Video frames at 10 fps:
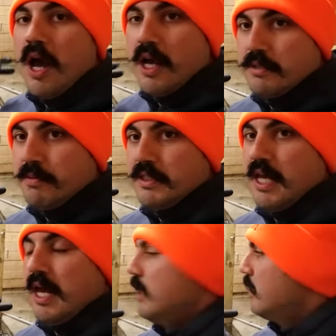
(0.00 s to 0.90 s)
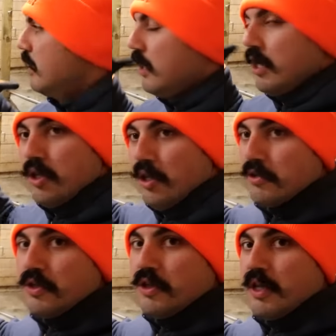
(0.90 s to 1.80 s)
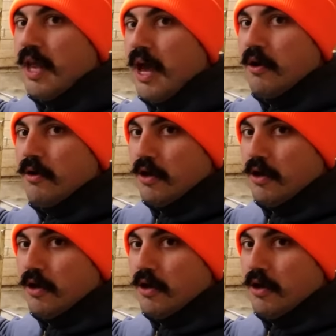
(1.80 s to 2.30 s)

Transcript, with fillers: husband's head closer to the cow. Put your